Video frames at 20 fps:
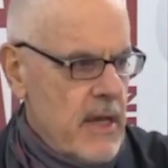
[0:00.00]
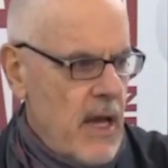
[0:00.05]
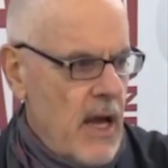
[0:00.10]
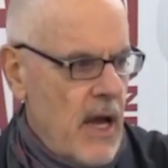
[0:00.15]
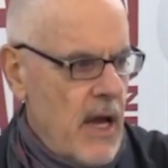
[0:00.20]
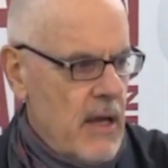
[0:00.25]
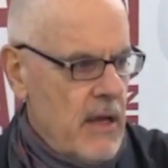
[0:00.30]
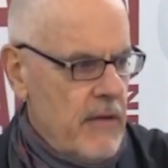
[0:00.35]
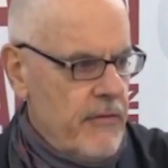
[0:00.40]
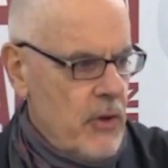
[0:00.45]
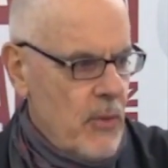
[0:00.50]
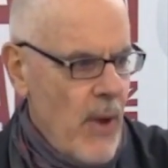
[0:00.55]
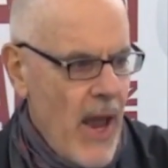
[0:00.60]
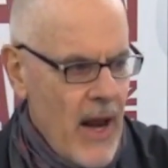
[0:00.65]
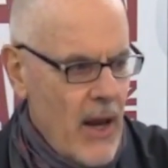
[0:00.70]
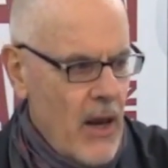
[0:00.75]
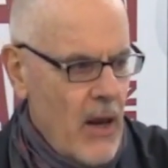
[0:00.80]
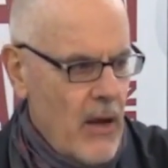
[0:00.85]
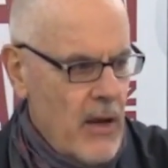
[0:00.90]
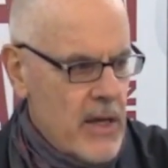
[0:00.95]
Uh, if you
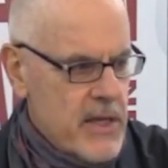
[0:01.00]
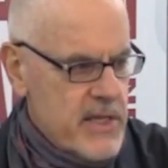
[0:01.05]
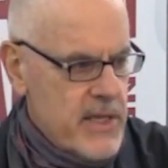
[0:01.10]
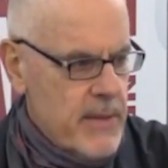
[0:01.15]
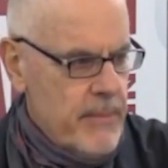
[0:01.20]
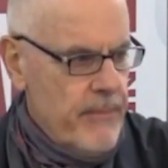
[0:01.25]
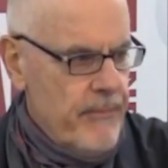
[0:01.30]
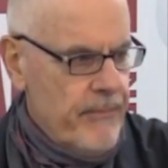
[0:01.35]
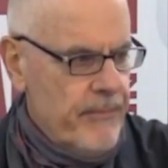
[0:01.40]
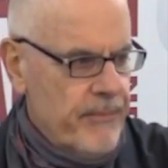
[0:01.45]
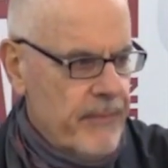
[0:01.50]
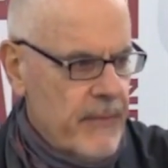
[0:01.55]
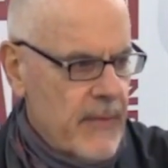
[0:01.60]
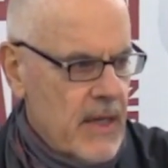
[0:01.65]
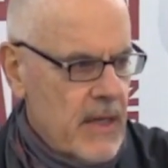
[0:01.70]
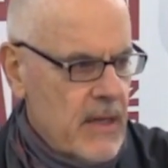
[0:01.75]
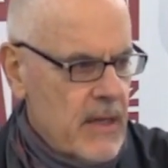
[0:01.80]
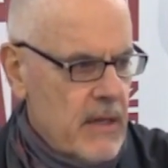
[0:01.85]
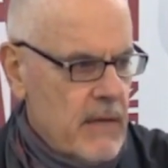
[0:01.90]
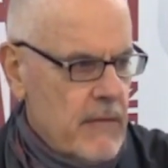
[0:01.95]
analyse them,
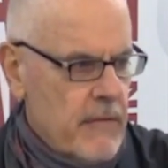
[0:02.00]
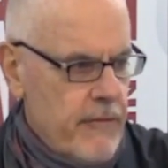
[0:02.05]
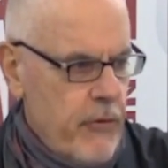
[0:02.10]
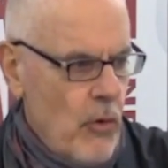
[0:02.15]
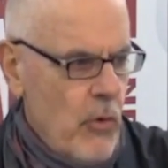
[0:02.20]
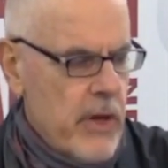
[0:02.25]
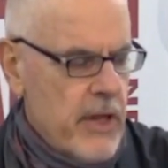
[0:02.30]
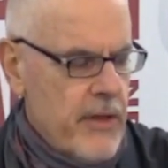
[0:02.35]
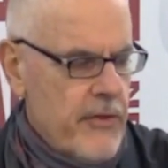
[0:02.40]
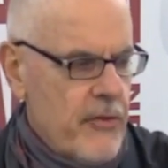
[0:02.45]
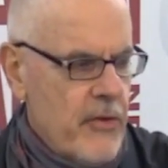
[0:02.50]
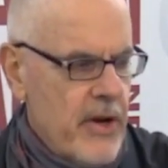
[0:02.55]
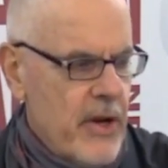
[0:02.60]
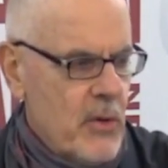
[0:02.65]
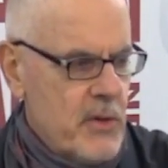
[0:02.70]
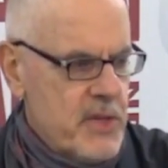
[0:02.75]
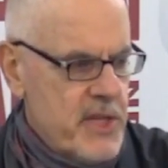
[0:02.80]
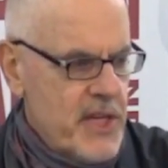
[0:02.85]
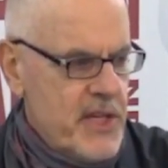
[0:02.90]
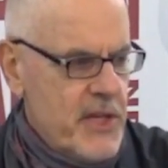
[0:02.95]
forty-three
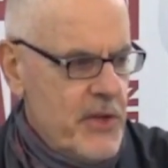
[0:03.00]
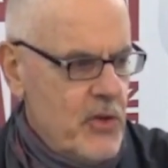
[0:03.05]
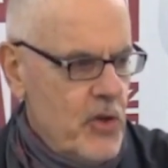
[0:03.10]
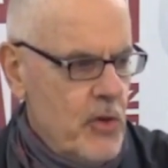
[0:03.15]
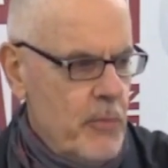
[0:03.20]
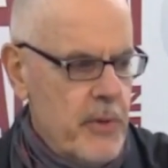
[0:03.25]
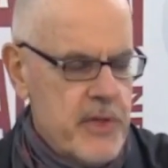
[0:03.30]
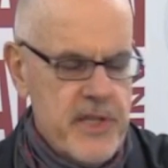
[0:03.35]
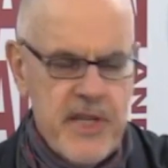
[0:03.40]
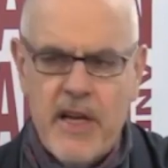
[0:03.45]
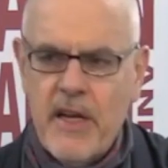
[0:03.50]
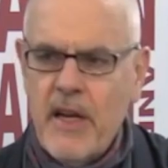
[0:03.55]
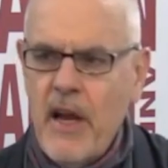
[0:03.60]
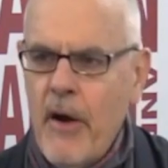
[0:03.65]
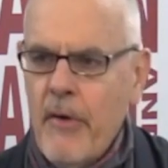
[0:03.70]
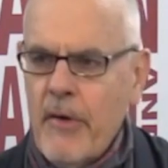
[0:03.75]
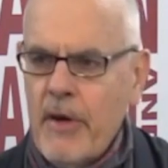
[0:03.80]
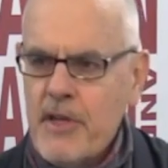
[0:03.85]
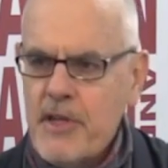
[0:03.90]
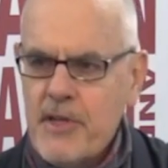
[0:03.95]
or sixty-two percent
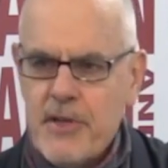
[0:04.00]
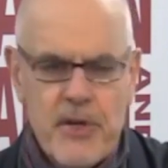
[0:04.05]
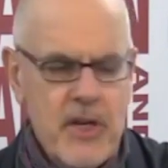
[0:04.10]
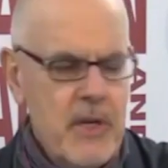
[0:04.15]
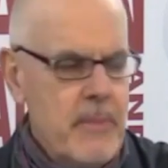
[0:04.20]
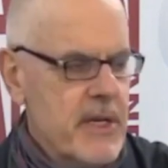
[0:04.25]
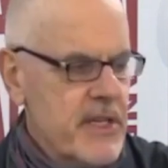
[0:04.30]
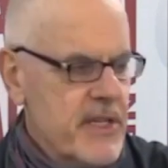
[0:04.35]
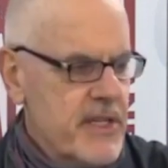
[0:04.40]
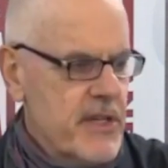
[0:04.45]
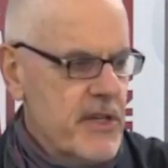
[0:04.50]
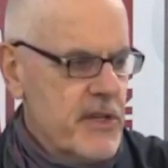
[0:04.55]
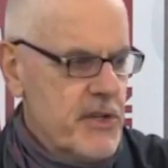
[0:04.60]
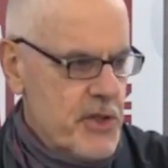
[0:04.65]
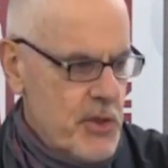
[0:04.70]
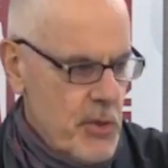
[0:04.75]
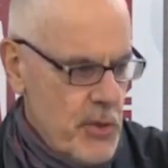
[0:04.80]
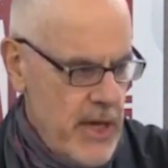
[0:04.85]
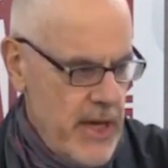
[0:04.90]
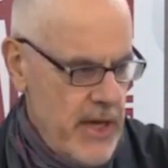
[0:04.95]
are extremist
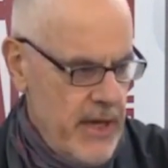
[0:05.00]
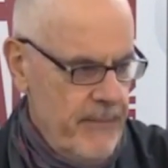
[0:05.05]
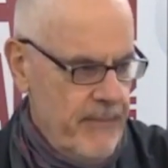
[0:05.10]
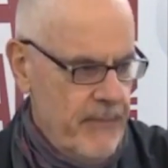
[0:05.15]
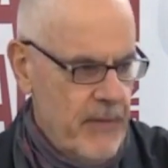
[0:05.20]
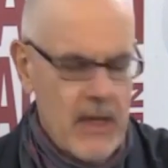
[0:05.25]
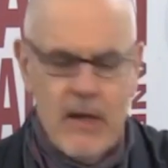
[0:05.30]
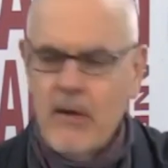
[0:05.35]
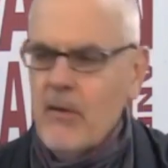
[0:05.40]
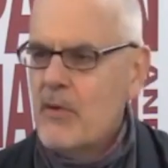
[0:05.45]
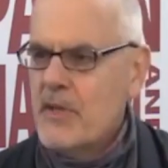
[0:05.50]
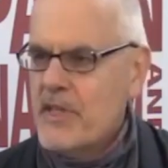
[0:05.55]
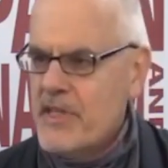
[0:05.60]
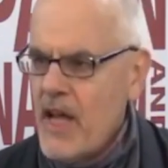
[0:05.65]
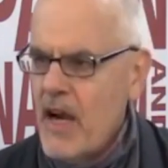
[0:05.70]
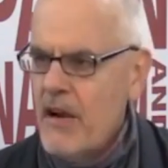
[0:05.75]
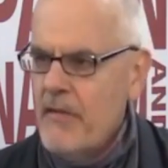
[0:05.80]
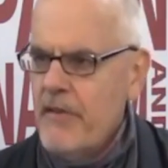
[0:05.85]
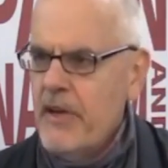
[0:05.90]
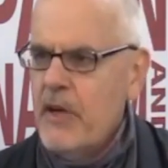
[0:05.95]
Sunni, or
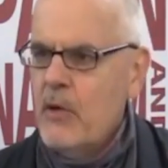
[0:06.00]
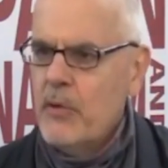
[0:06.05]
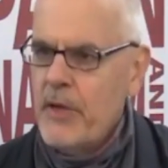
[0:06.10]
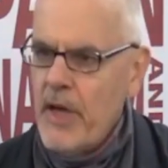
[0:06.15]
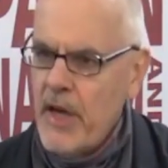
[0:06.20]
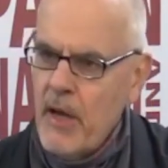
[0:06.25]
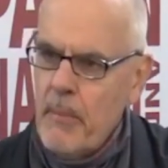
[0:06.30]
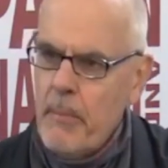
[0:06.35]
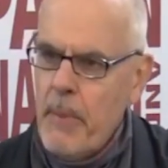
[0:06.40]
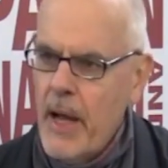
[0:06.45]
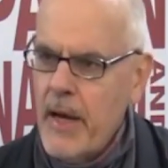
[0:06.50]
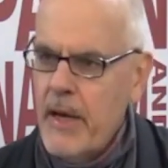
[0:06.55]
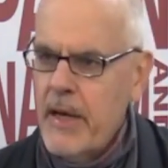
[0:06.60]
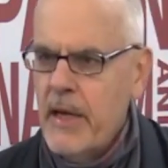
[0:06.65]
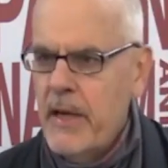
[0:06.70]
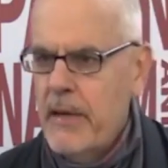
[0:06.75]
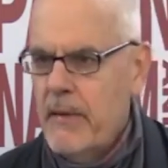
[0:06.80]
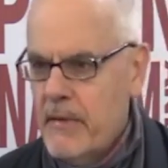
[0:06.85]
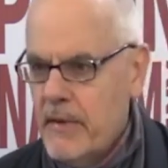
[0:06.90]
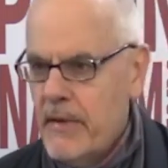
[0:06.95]
Salafi or
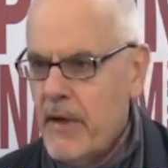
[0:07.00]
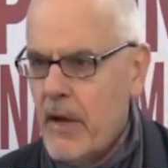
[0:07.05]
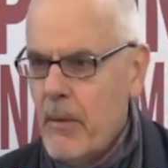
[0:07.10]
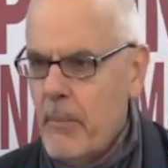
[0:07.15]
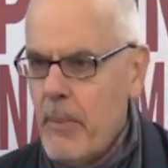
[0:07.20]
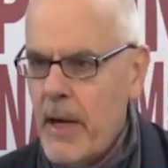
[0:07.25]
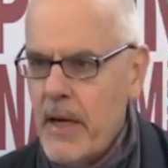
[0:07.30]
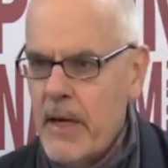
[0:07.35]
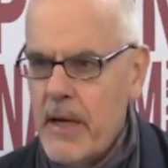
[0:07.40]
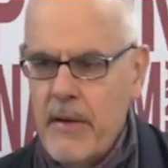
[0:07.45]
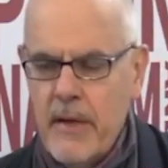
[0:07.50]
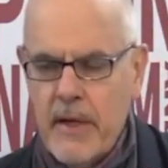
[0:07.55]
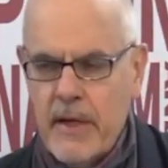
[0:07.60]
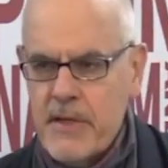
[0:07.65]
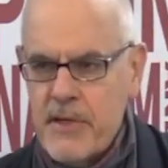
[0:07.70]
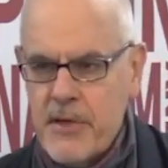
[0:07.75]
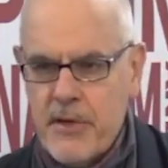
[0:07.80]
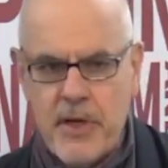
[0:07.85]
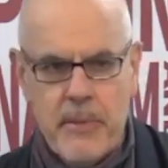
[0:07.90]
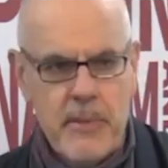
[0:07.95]
Deobandi, Deobandi the
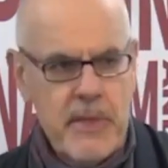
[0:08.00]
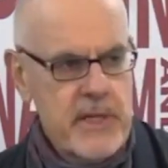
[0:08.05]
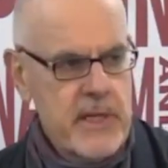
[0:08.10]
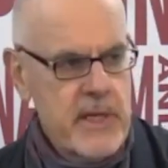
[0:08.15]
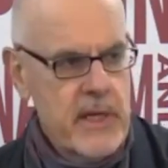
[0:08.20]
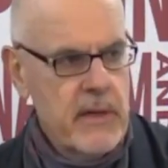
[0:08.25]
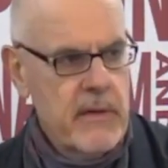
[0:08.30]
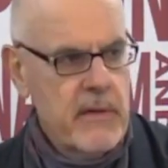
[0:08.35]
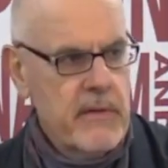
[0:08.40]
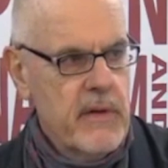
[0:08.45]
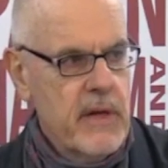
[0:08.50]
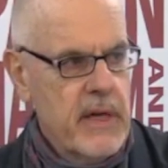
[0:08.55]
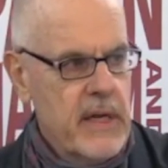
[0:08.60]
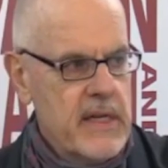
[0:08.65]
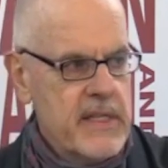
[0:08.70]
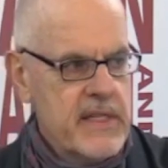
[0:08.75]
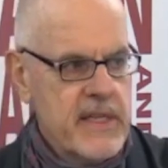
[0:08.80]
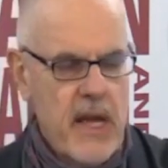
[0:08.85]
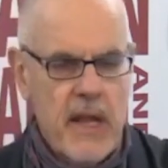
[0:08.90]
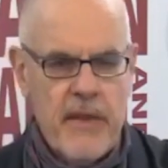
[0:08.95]
extremists in,
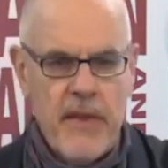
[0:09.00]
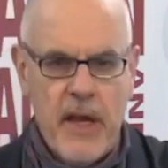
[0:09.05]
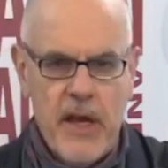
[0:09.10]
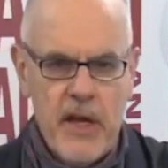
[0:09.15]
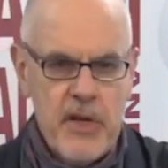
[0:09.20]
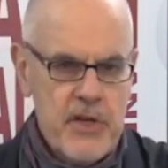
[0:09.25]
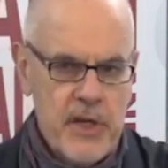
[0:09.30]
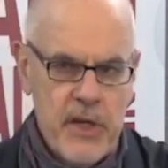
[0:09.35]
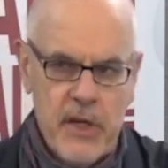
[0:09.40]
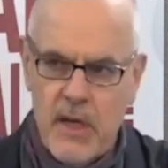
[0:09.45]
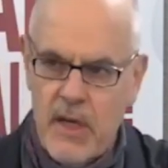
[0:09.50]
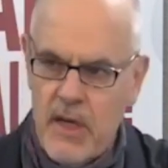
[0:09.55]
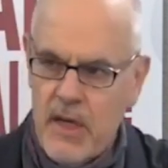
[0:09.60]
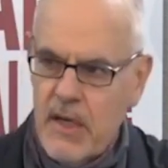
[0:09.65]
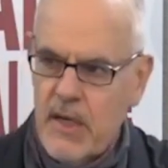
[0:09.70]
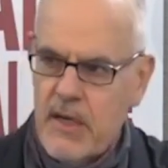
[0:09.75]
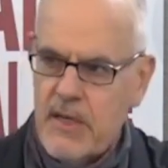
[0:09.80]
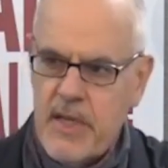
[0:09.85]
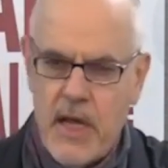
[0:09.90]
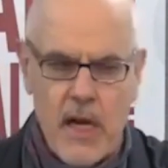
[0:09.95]
in South Asia,
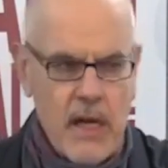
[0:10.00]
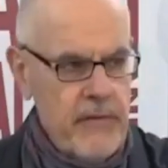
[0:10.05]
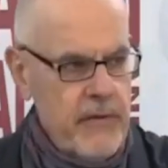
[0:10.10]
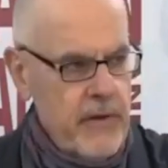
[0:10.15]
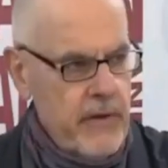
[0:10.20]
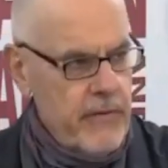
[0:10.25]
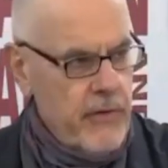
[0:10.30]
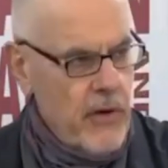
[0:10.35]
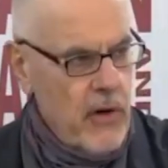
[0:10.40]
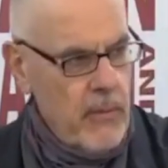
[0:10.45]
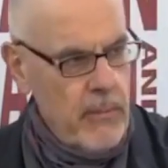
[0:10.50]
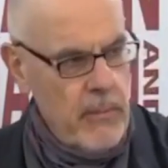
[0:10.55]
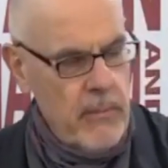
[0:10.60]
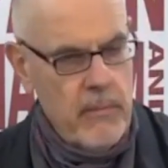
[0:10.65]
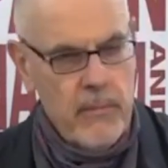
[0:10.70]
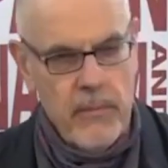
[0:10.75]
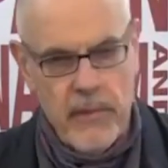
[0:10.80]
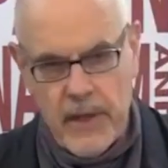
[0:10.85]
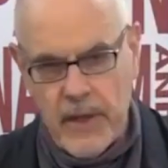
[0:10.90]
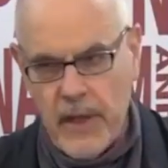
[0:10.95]
Salafi
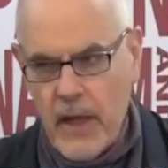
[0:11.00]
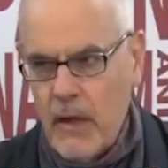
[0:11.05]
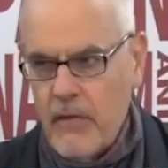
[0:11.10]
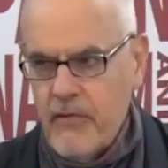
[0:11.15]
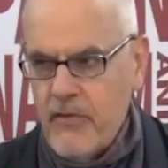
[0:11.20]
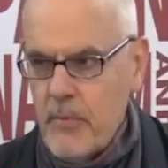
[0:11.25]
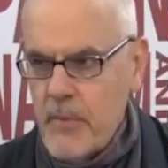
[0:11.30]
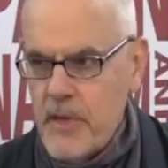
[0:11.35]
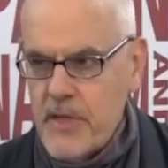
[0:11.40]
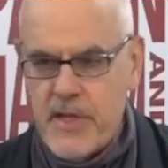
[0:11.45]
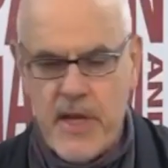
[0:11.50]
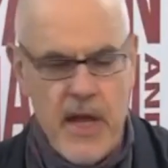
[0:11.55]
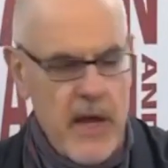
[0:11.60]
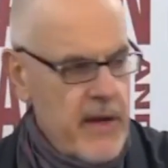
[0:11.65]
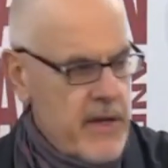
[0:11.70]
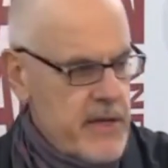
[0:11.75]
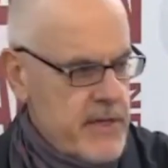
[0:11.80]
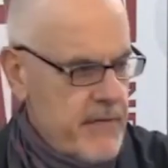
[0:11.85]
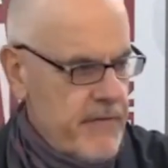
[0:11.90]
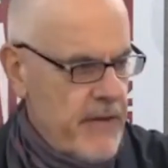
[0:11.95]
from the Gulf, from the
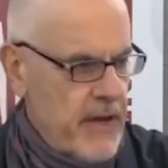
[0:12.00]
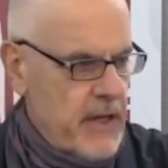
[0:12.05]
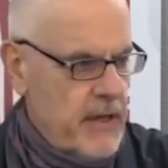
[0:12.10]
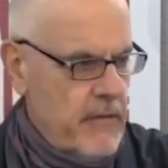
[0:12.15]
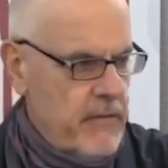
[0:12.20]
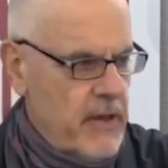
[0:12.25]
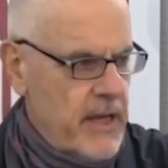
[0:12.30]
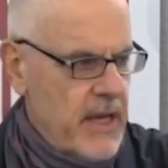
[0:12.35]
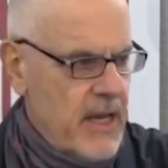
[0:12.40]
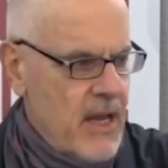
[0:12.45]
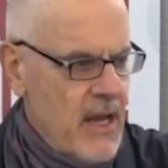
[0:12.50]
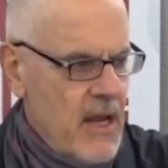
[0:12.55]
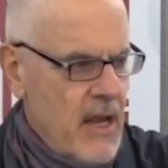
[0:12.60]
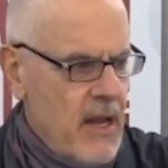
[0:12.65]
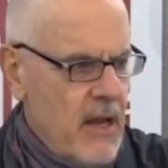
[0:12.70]
Saudis effectively,